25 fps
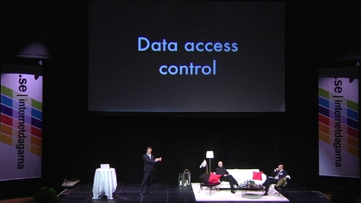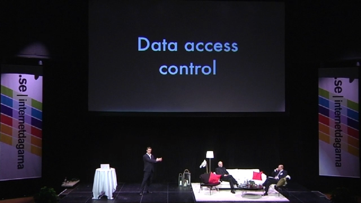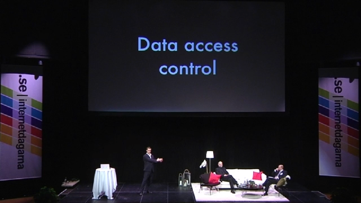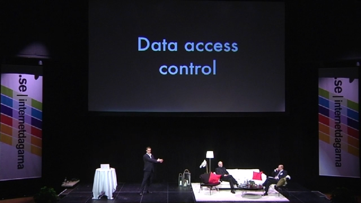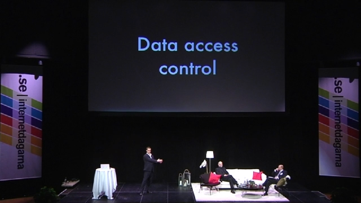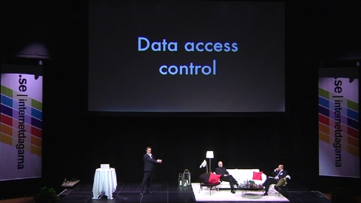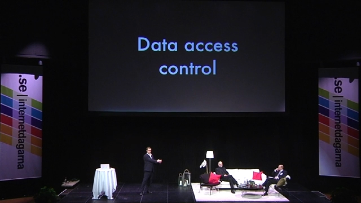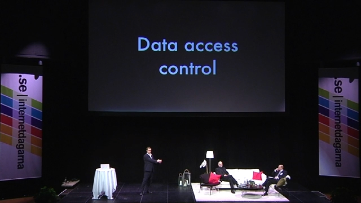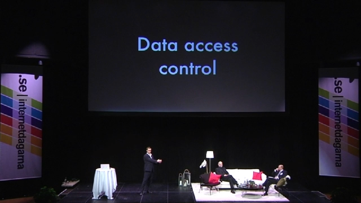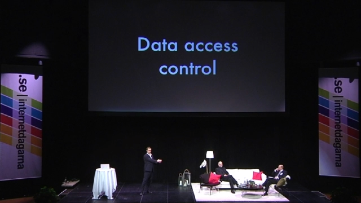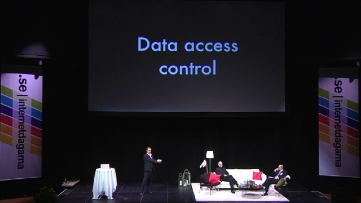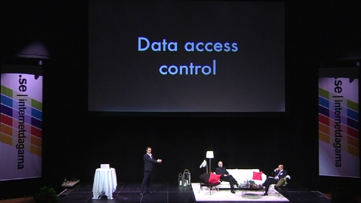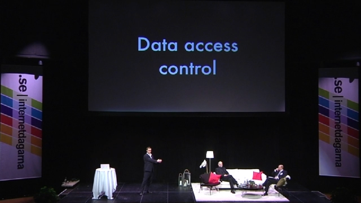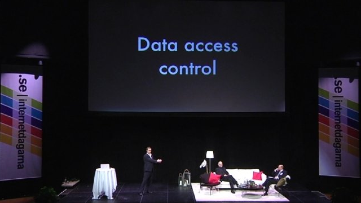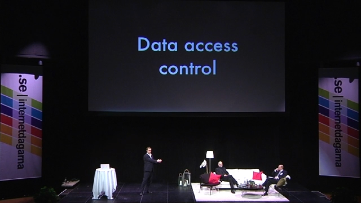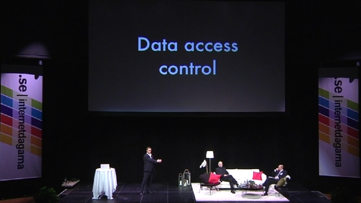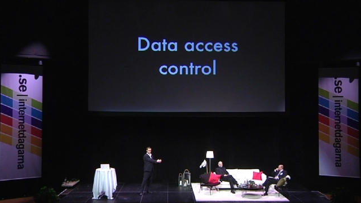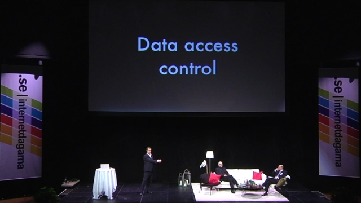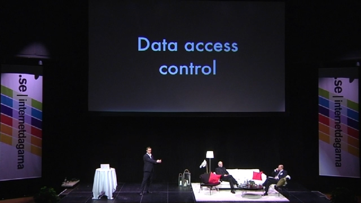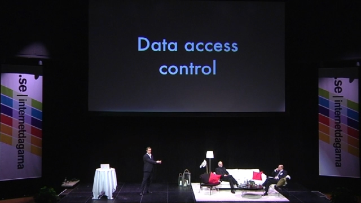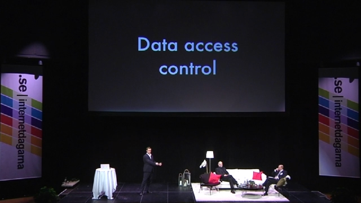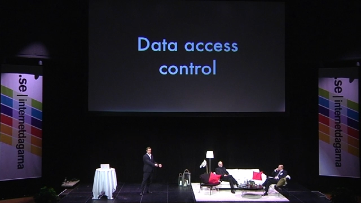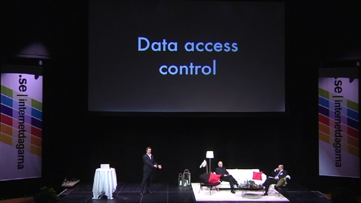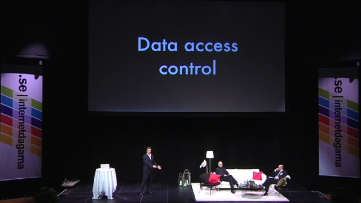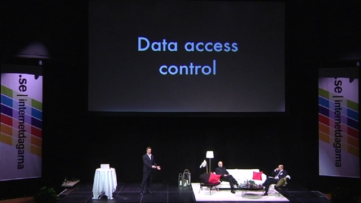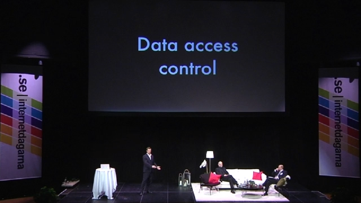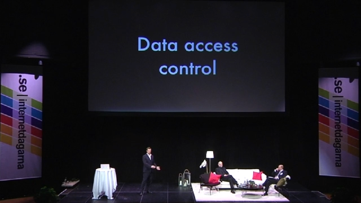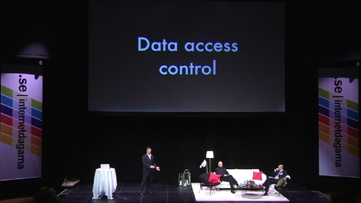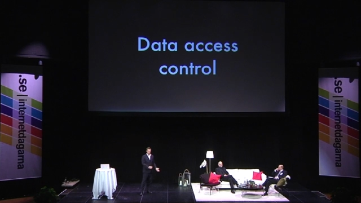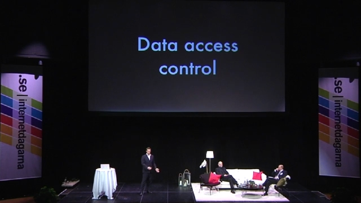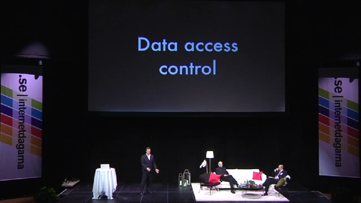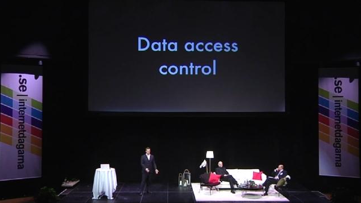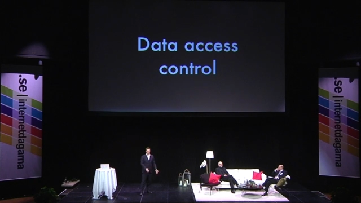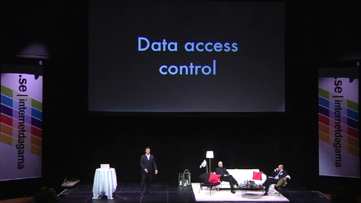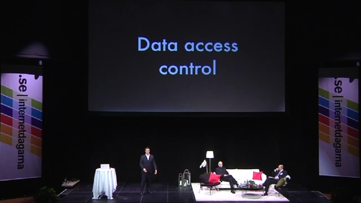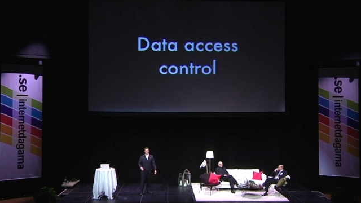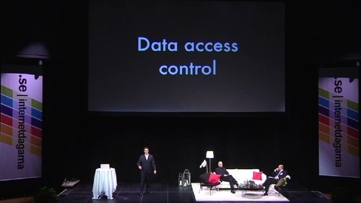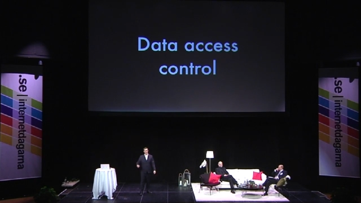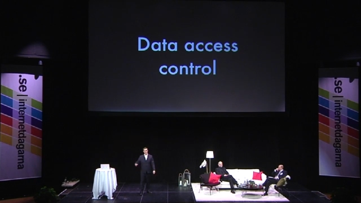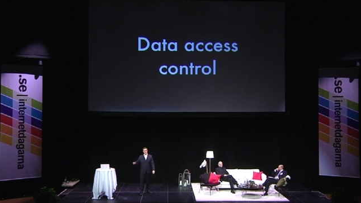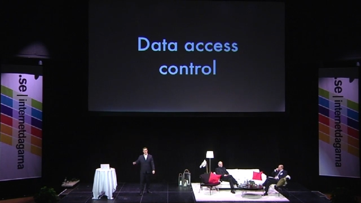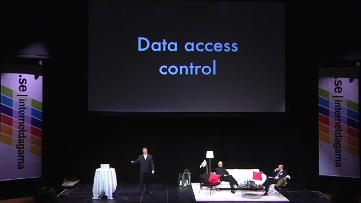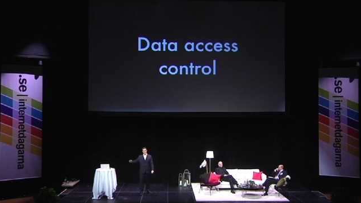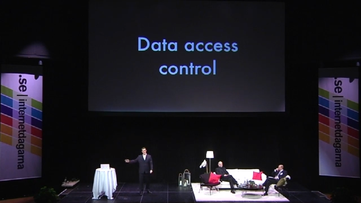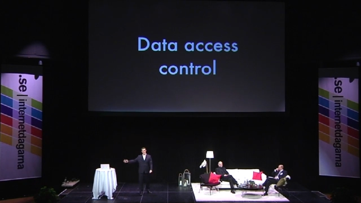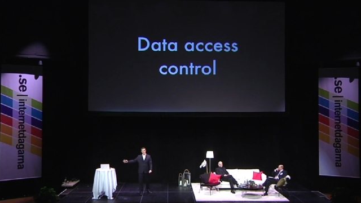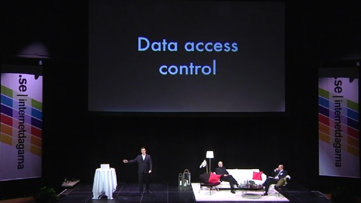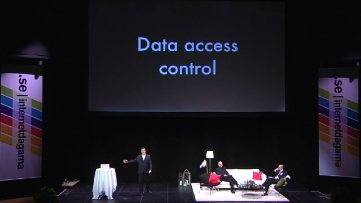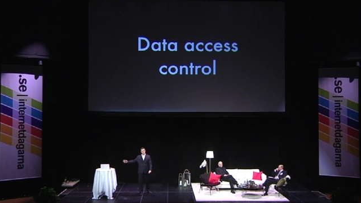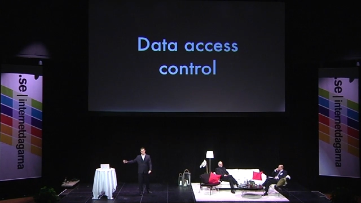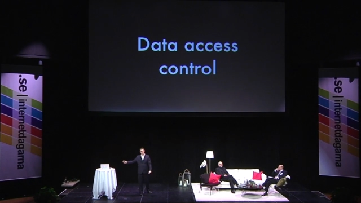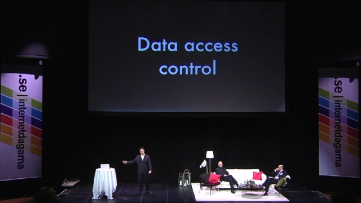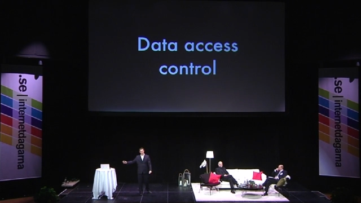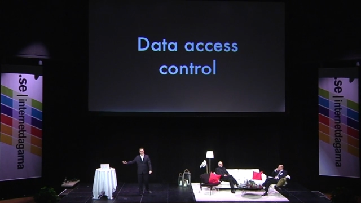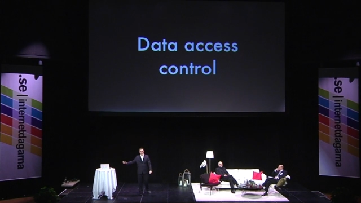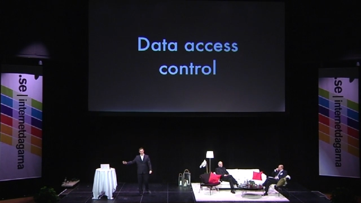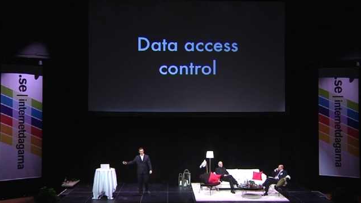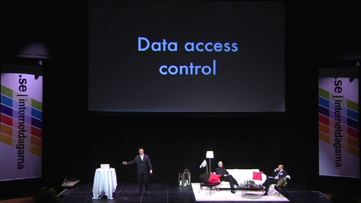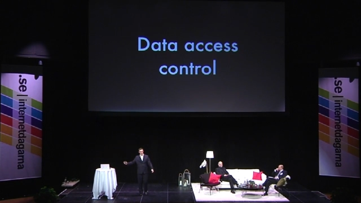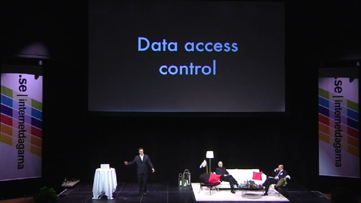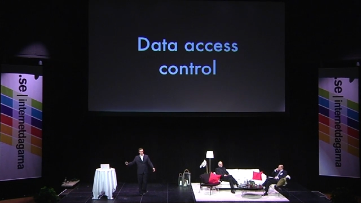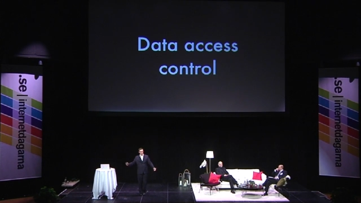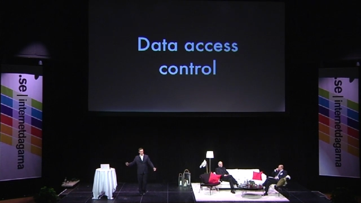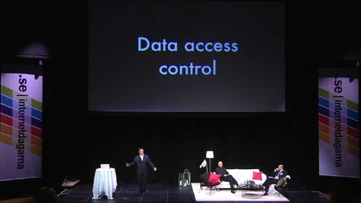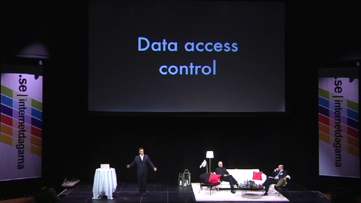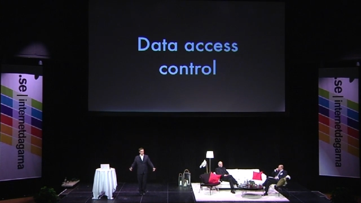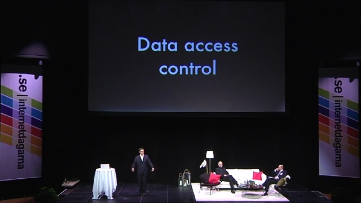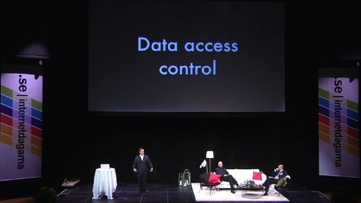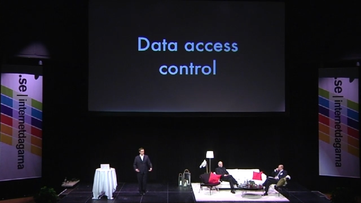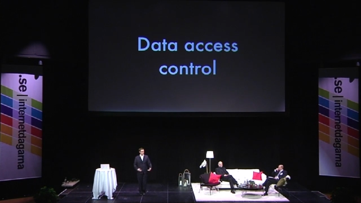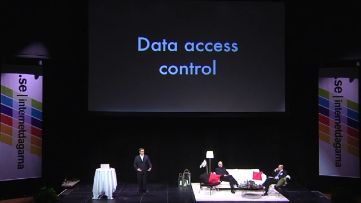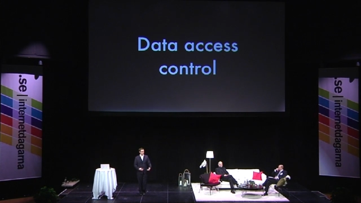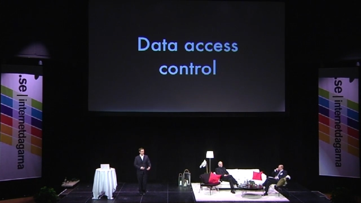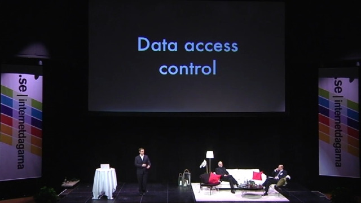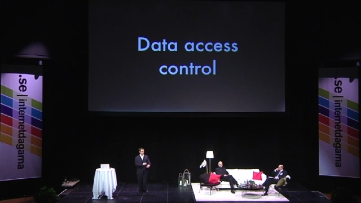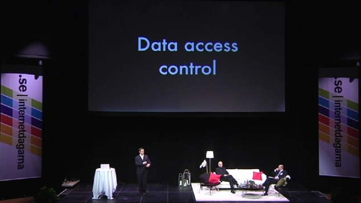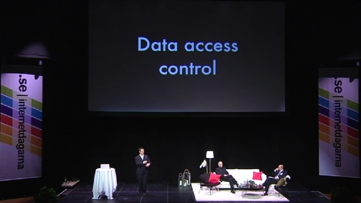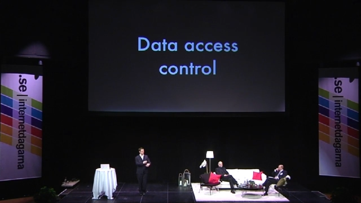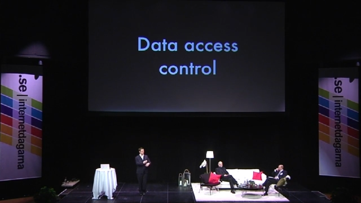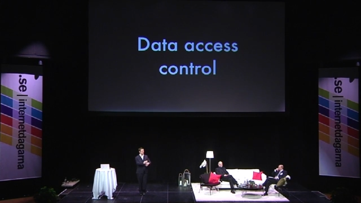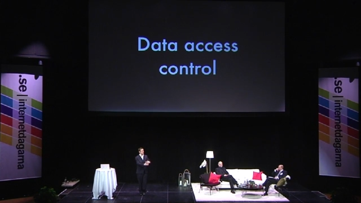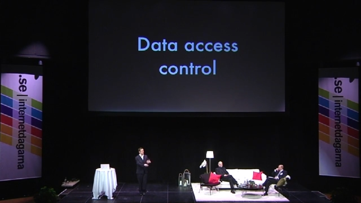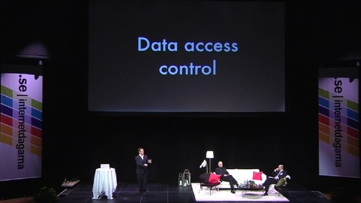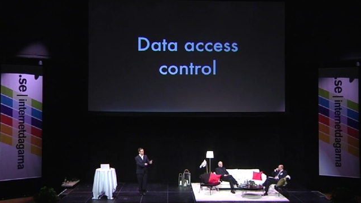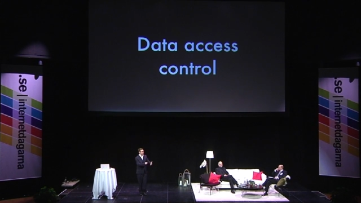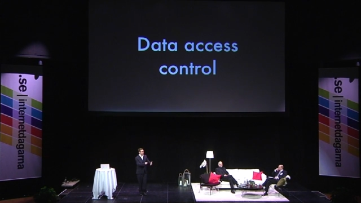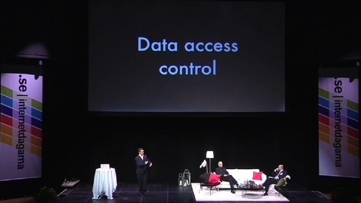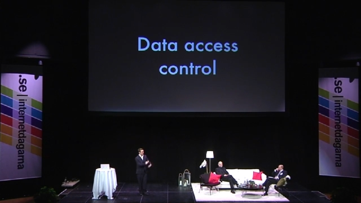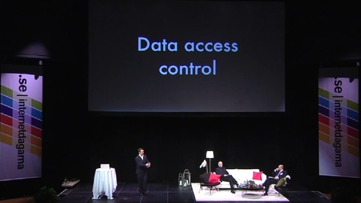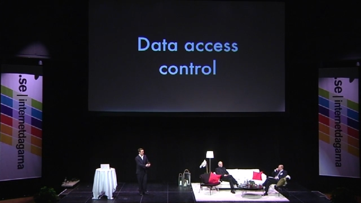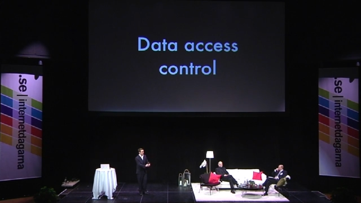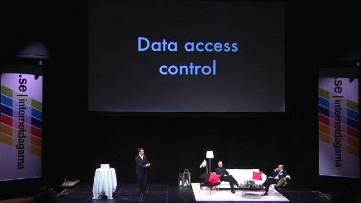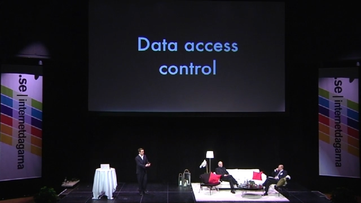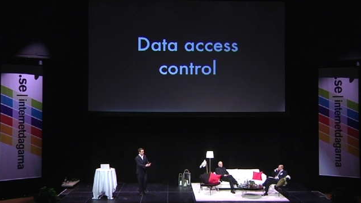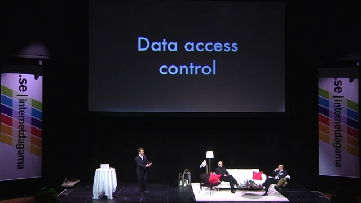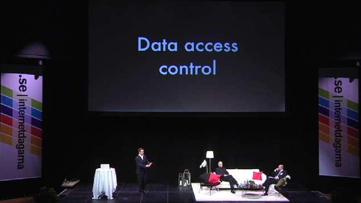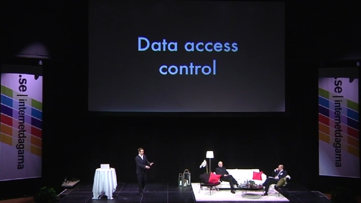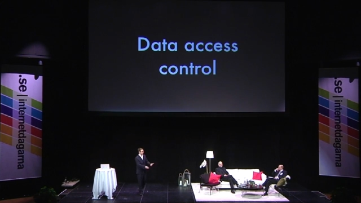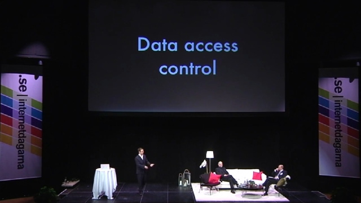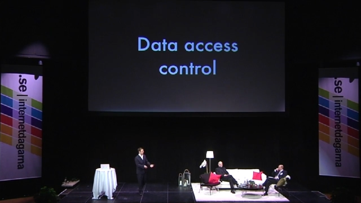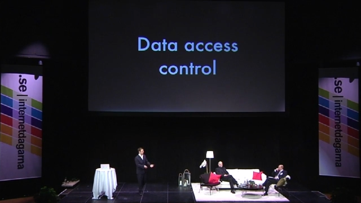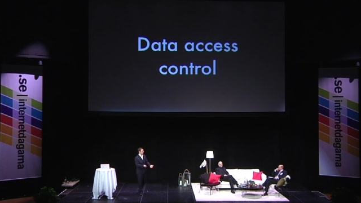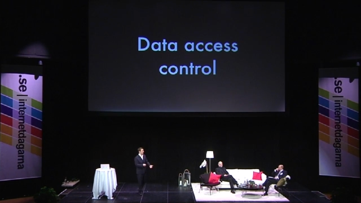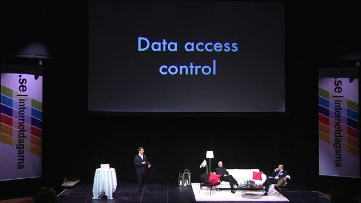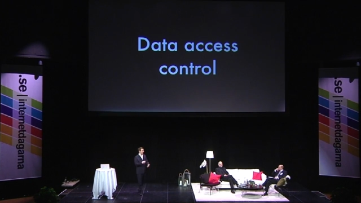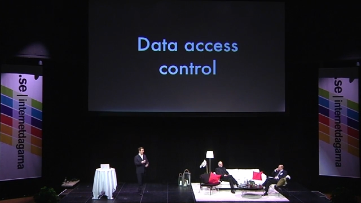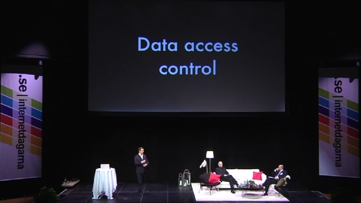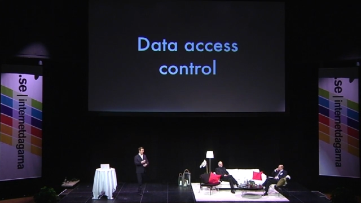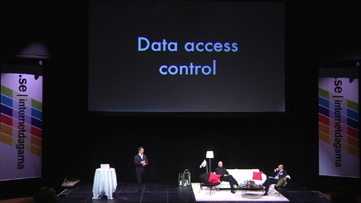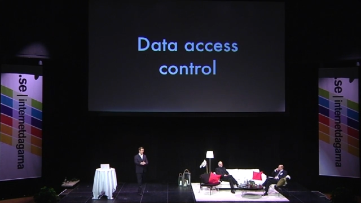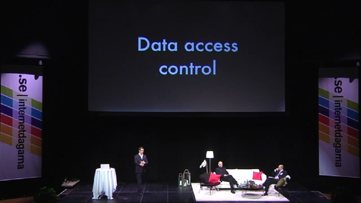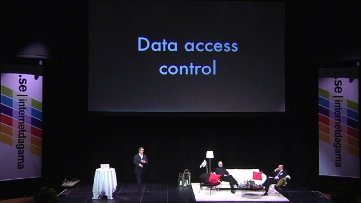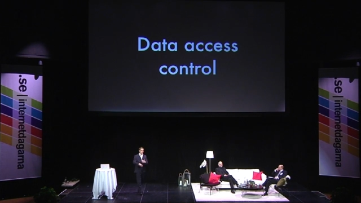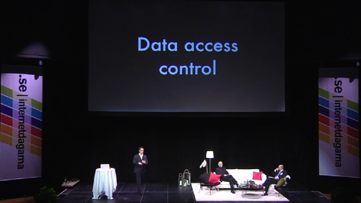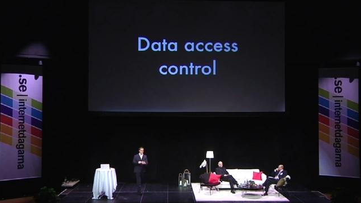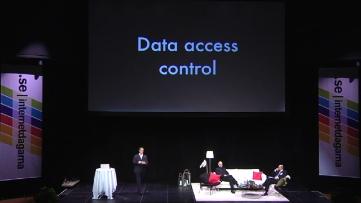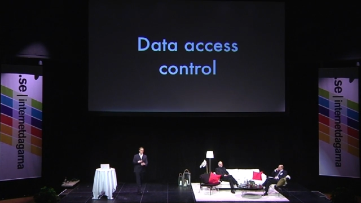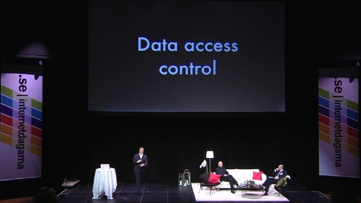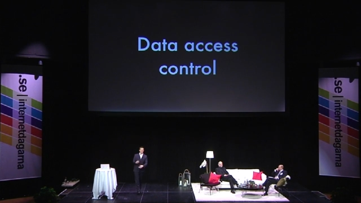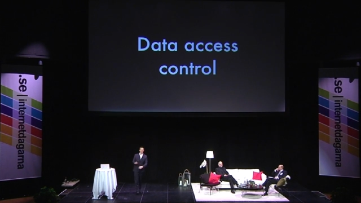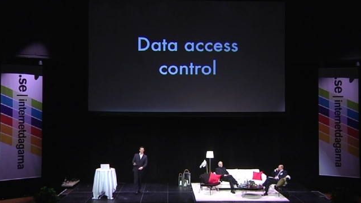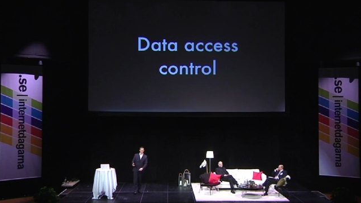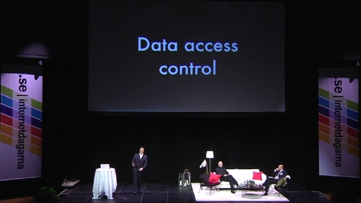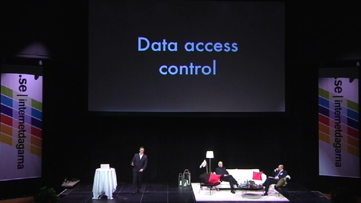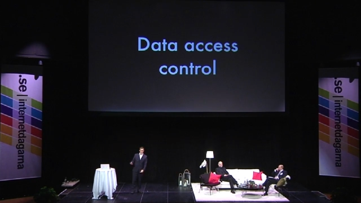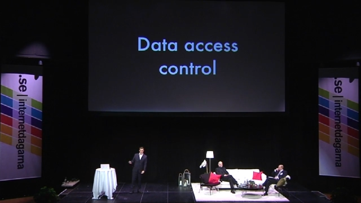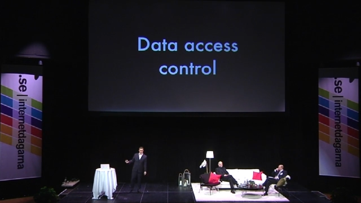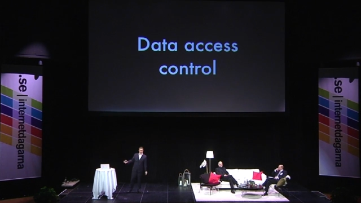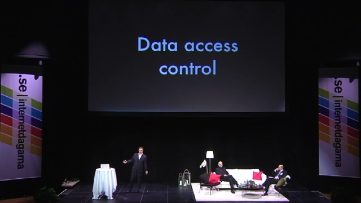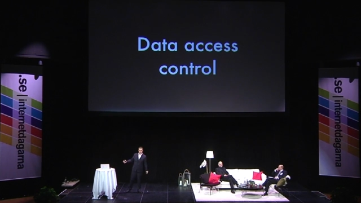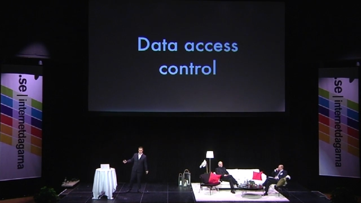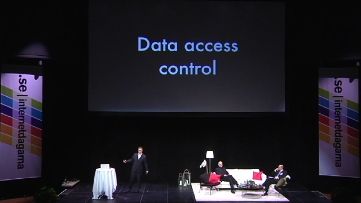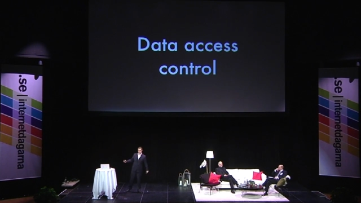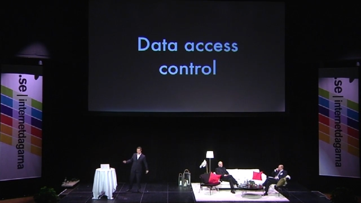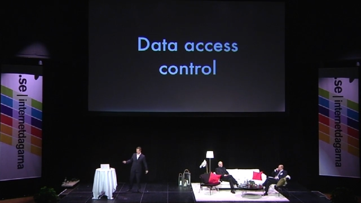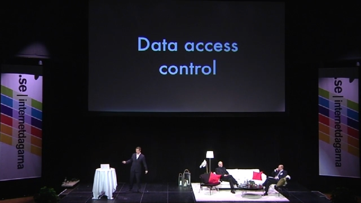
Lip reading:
No face is visible, so there are no lips to read.